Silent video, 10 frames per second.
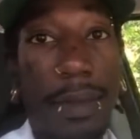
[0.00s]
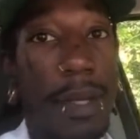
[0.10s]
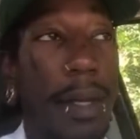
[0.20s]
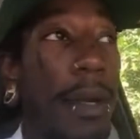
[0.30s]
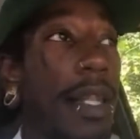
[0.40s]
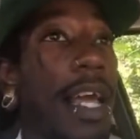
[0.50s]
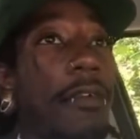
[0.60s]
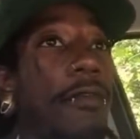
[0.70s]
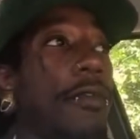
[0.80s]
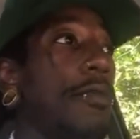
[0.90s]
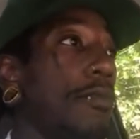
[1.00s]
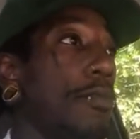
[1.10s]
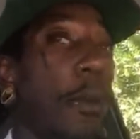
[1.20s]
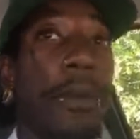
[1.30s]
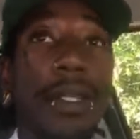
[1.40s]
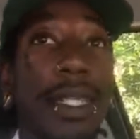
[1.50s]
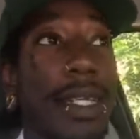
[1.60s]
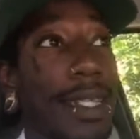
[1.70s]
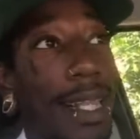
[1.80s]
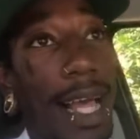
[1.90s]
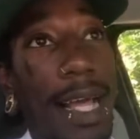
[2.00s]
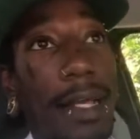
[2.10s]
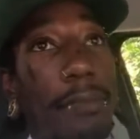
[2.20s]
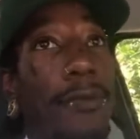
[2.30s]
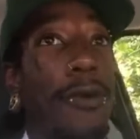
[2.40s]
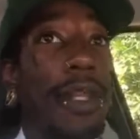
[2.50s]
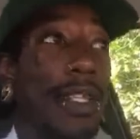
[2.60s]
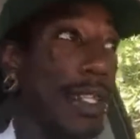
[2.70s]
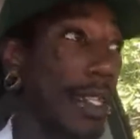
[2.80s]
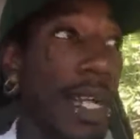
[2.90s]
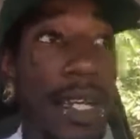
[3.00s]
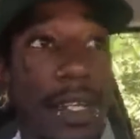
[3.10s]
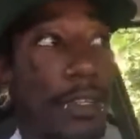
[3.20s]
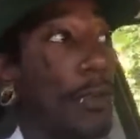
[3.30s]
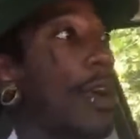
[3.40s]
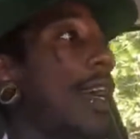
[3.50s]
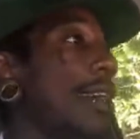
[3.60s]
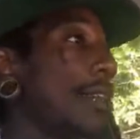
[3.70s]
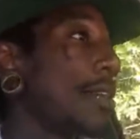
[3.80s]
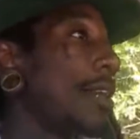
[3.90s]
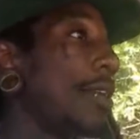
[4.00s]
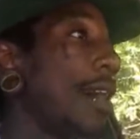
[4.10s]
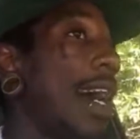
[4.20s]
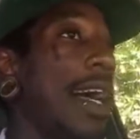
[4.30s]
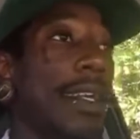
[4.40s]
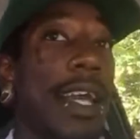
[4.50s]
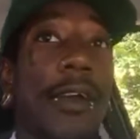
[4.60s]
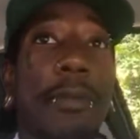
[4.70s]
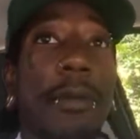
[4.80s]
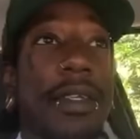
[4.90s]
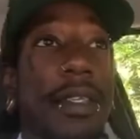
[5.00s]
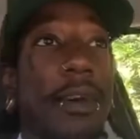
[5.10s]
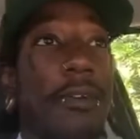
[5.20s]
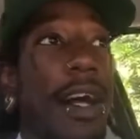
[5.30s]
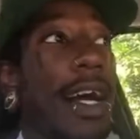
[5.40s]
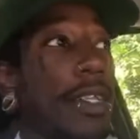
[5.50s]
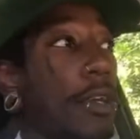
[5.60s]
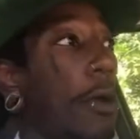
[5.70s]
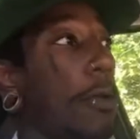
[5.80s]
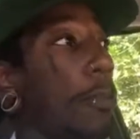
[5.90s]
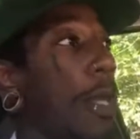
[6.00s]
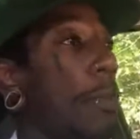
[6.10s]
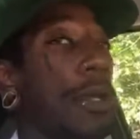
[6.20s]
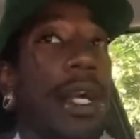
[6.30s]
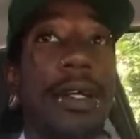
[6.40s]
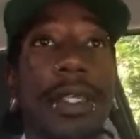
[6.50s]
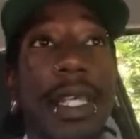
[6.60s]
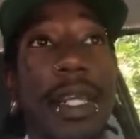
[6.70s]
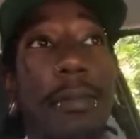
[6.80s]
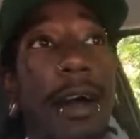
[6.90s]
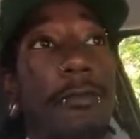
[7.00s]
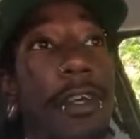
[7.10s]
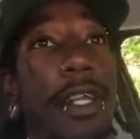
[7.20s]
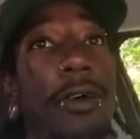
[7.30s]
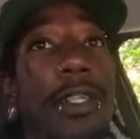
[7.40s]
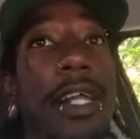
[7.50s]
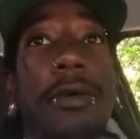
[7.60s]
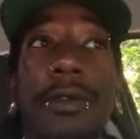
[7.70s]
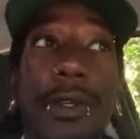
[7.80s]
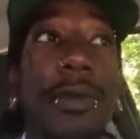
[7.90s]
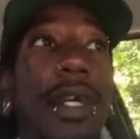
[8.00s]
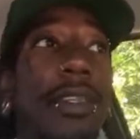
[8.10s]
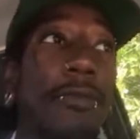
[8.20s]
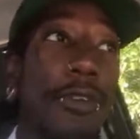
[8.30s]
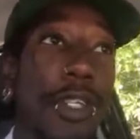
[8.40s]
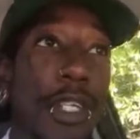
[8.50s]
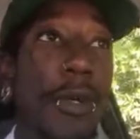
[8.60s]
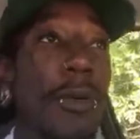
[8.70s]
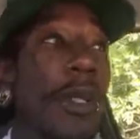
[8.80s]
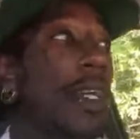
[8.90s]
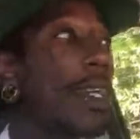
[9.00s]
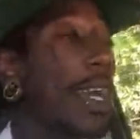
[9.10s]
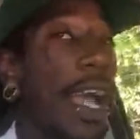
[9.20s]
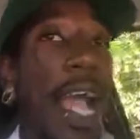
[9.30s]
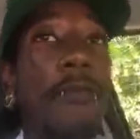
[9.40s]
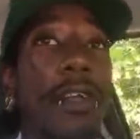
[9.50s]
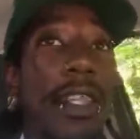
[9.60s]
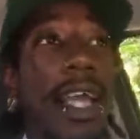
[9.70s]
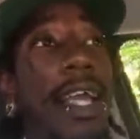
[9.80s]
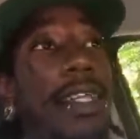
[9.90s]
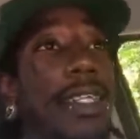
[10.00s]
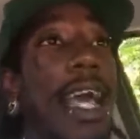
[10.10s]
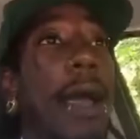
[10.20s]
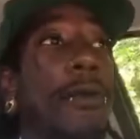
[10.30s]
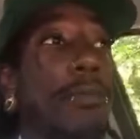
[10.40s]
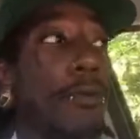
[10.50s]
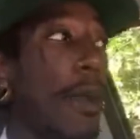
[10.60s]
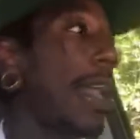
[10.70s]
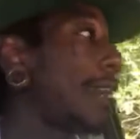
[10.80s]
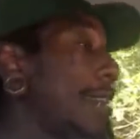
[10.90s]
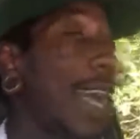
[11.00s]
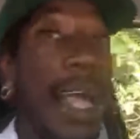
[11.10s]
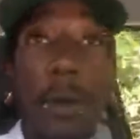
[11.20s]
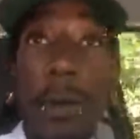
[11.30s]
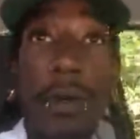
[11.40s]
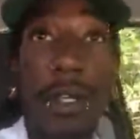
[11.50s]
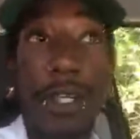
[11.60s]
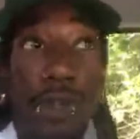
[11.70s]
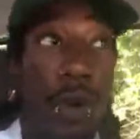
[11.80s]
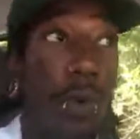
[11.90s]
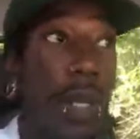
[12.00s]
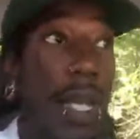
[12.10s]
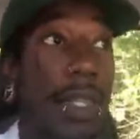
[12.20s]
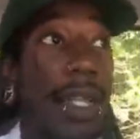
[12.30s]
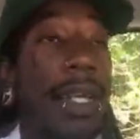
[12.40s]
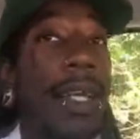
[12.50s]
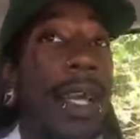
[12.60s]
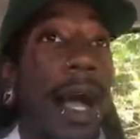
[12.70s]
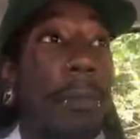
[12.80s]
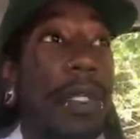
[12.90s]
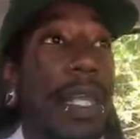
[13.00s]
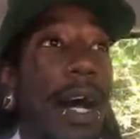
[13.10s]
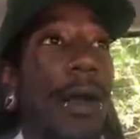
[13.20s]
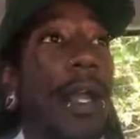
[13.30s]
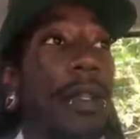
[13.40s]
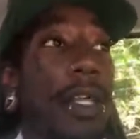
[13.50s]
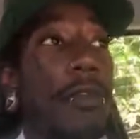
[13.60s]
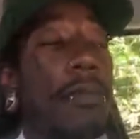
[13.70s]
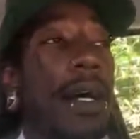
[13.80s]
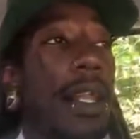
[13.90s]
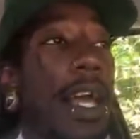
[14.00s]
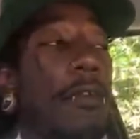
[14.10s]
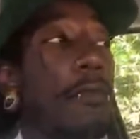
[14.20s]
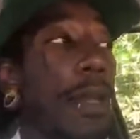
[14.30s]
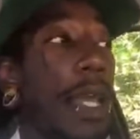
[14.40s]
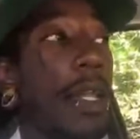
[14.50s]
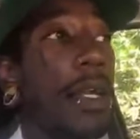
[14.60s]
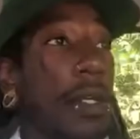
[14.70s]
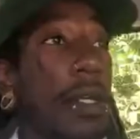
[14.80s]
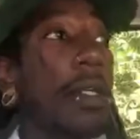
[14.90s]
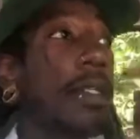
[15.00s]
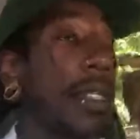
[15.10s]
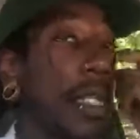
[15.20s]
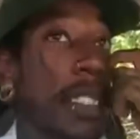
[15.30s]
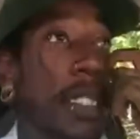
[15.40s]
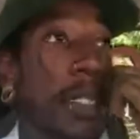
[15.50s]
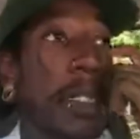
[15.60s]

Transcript: man, my life purpose is a lot more than just cutting this grass, y'all. How I carry myself, how I talk to people. Y'all see it in my videos. I don't do nothing for show everything just happens sporadically. I don't control nothing. I'm just out here living my life, being a good citizen.